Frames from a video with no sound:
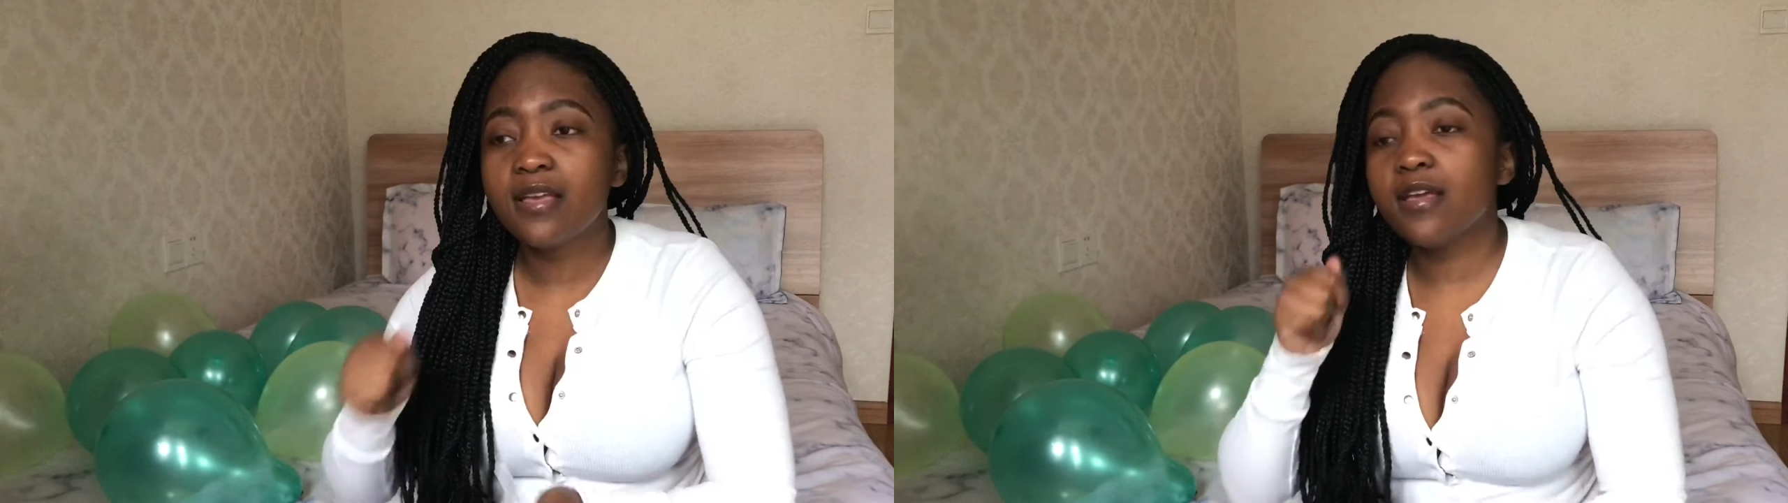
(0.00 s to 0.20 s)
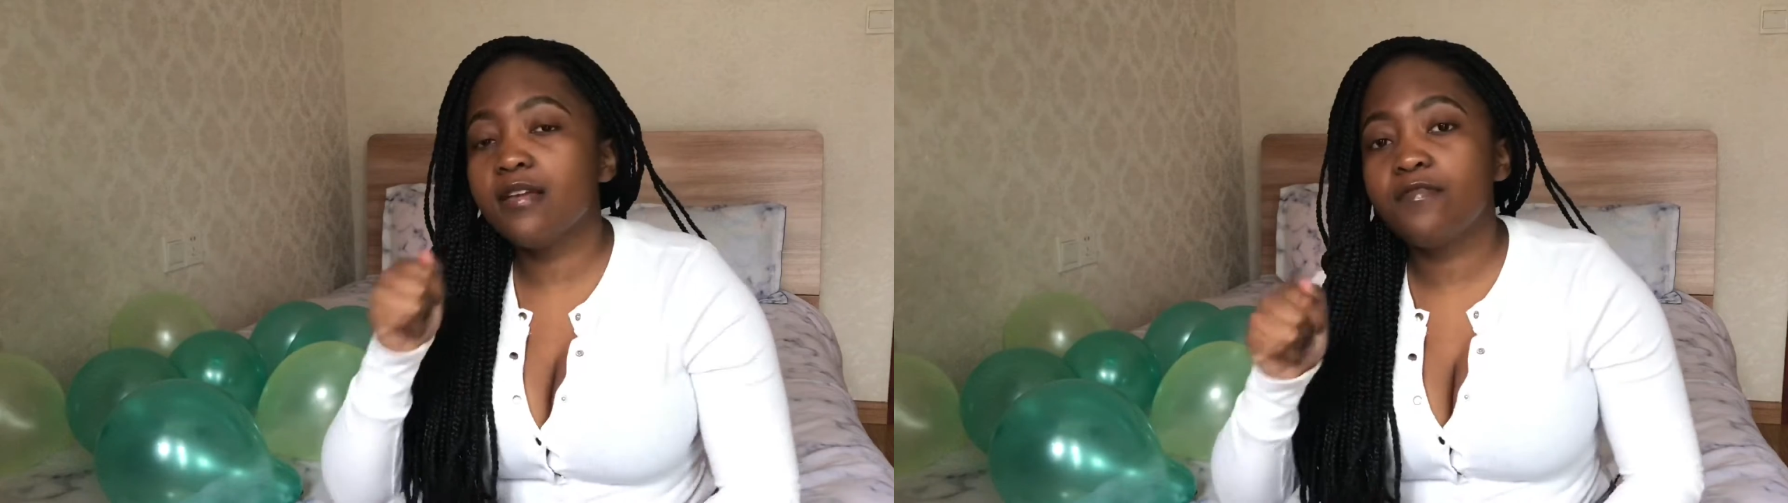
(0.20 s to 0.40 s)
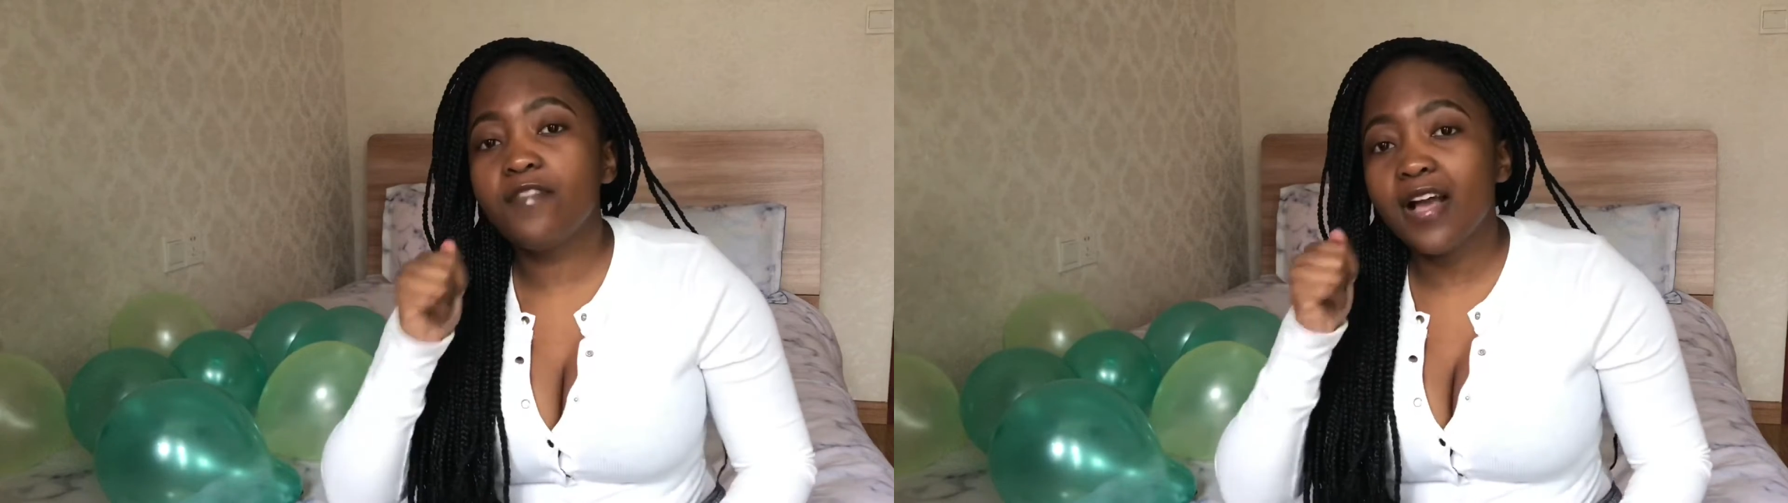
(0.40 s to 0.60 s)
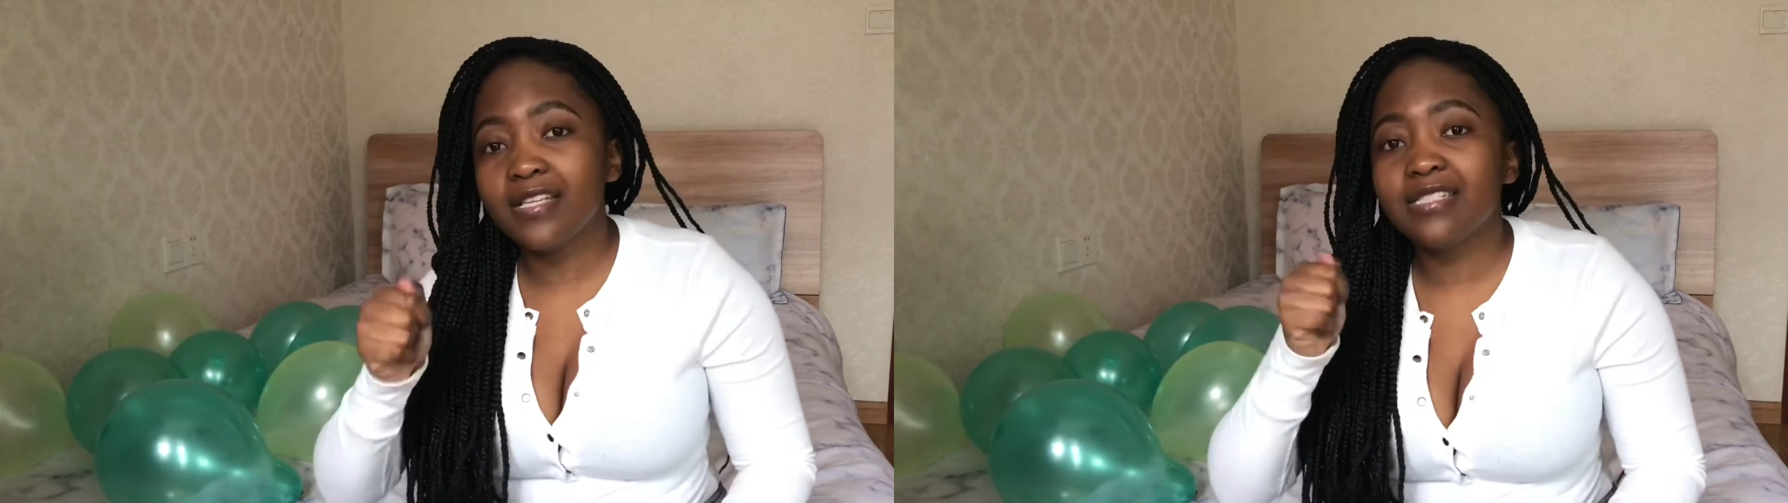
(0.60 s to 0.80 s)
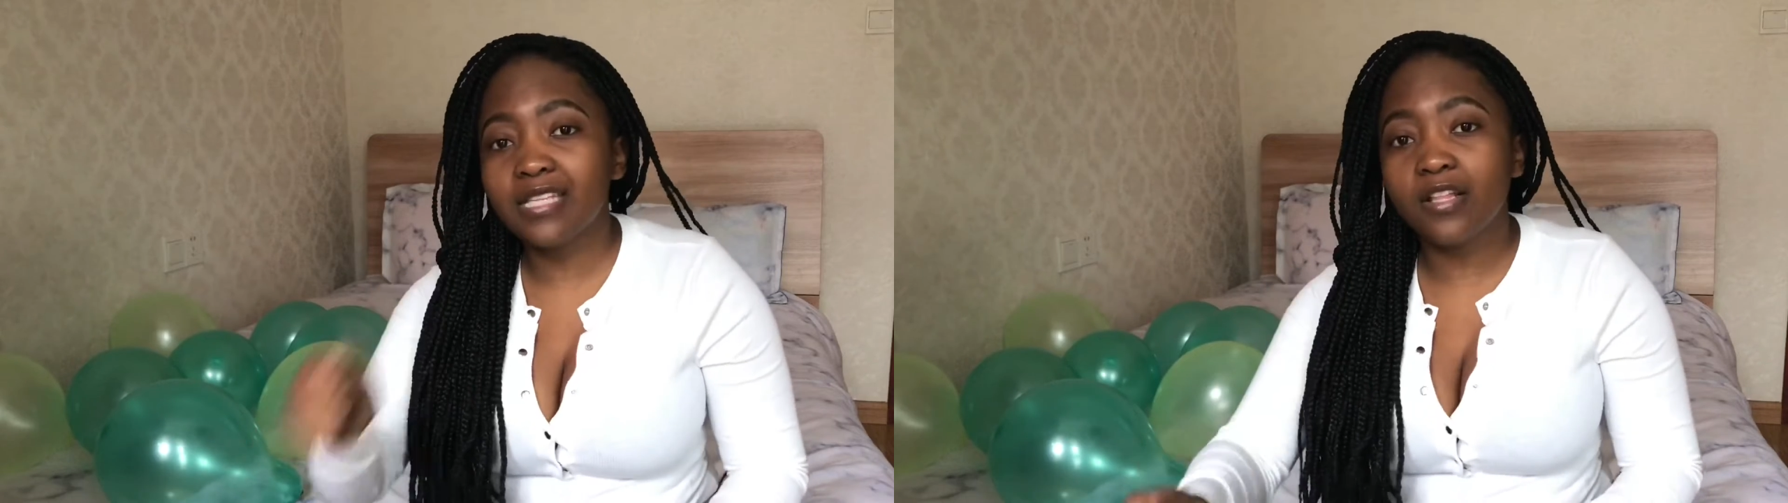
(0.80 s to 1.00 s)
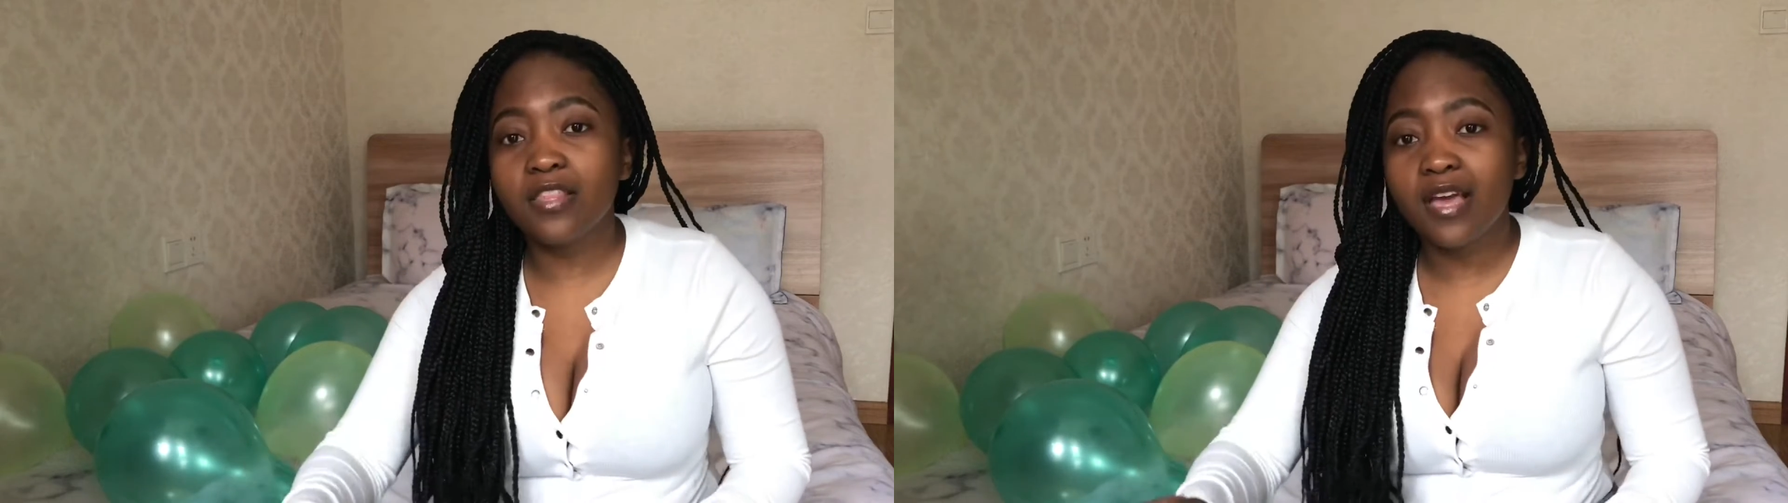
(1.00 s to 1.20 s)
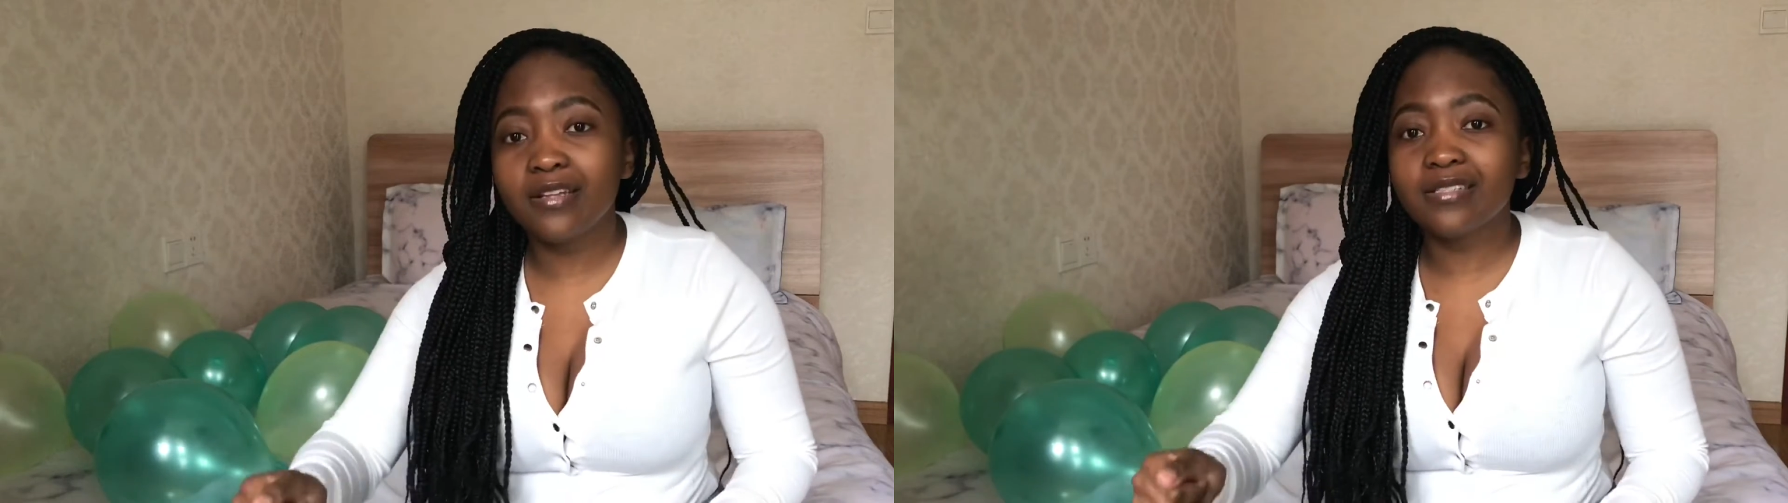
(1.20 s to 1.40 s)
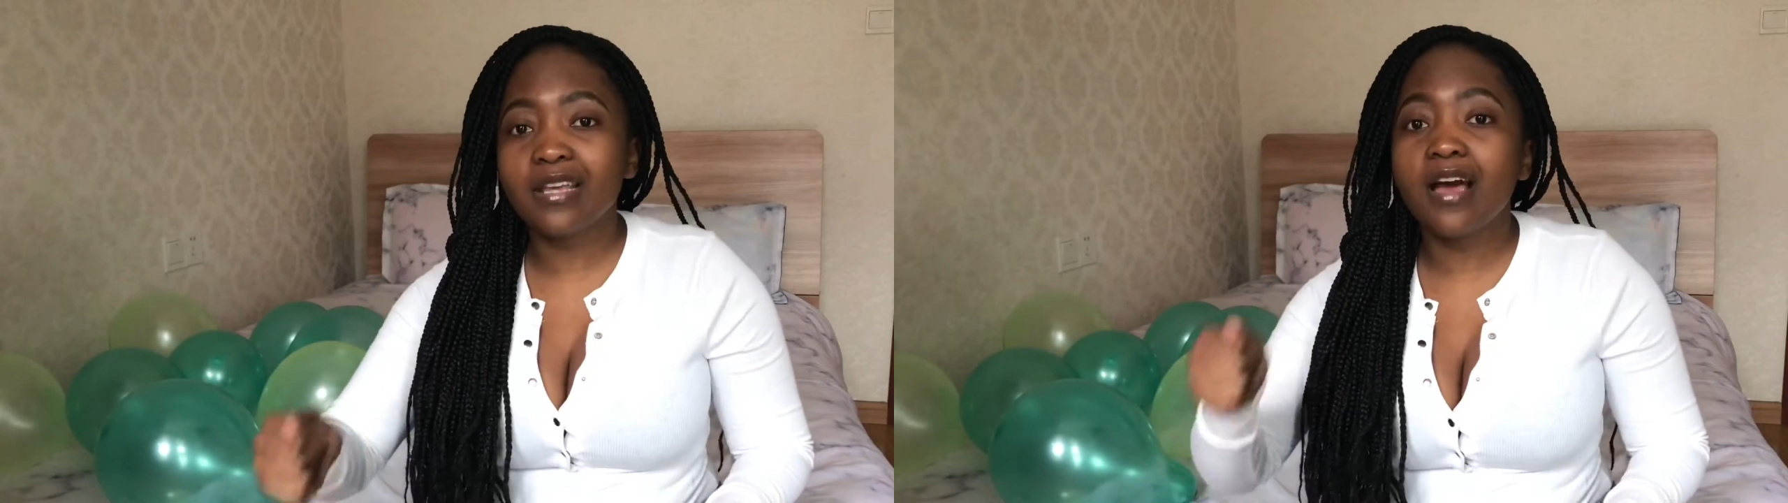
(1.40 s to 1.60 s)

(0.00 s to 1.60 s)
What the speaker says: if I sell that